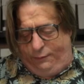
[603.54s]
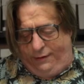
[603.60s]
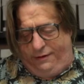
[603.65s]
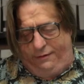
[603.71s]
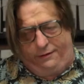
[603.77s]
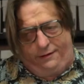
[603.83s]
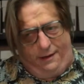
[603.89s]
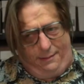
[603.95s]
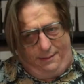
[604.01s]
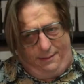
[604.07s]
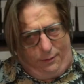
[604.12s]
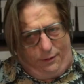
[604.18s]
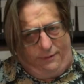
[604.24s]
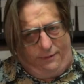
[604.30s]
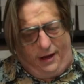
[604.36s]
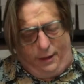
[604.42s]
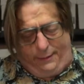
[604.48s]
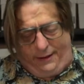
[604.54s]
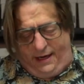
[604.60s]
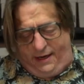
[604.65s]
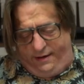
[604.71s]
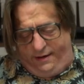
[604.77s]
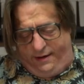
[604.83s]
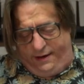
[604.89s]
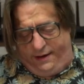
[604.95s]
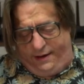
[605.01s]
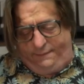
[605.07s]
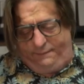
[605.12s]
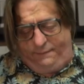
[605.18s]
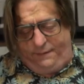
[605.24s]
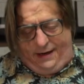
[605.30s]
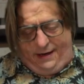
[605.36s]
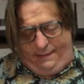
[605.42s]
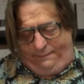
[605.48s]
reader a little bit more of a helping hand.
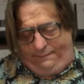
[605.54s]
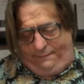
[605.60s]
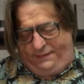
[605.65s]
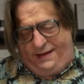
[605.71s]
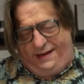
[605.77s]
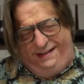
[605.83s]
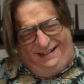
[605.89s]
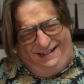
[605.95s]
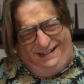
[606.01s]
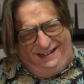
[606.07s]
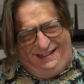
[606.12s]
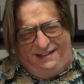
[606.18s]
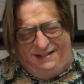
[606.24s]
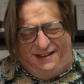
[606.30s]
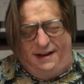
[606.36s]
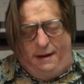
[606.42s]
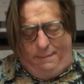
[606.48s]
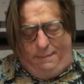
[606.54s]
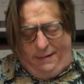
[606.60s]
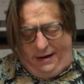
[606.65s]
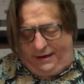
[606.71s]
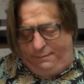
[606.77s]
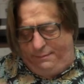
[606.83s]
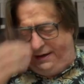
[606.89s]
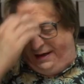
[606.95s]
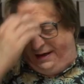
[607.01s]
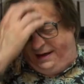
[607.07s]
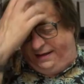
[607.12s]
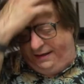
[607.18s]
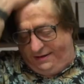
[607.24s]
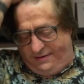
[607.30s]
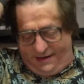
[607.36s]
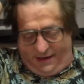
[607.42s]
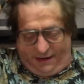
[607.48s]
It's a nitpick, but I
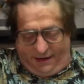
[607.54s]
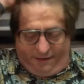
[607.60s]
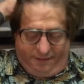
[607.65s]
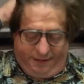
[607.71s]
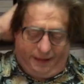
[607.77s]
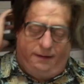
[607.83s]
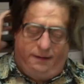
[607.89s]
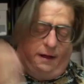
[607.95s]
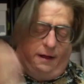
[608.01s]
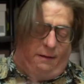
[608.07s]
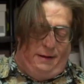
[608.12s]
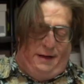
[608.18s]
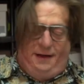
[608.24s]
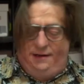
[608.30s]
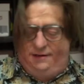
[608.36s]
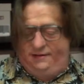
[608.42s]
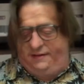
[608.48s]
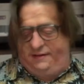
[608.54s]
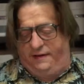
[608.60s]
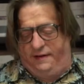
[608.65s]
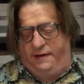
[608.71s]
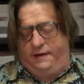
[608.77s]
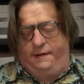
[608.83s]
think it's there. Like, I mean, it's